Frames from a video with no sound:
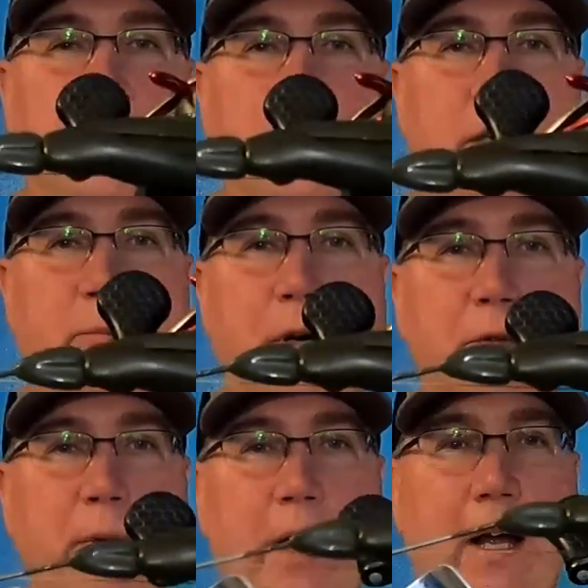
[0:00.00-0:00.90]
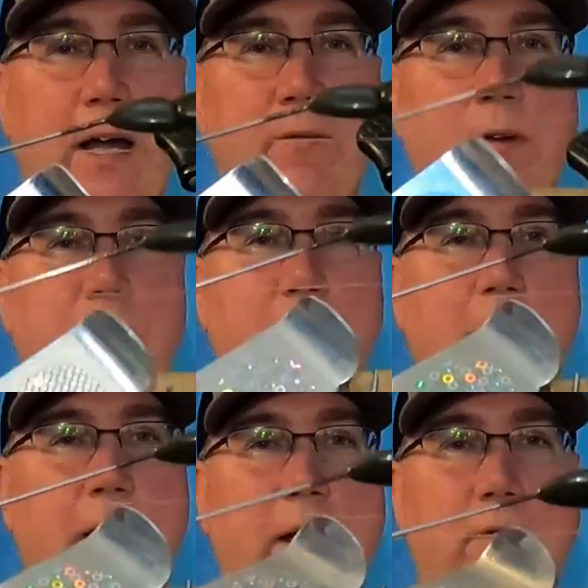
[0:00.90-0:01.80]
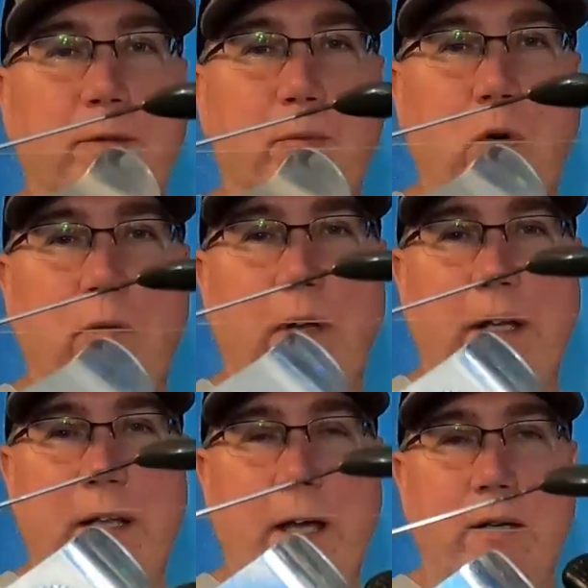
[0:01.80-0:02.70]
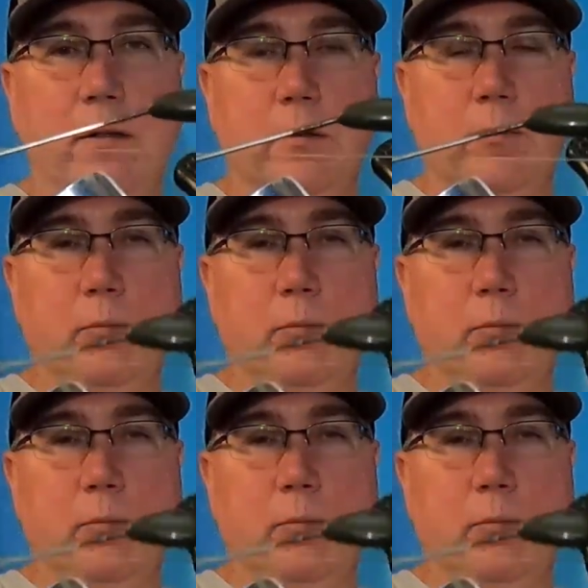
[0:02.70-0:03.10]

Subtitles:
you can see, the buzzbait I have on there right now is more of like that,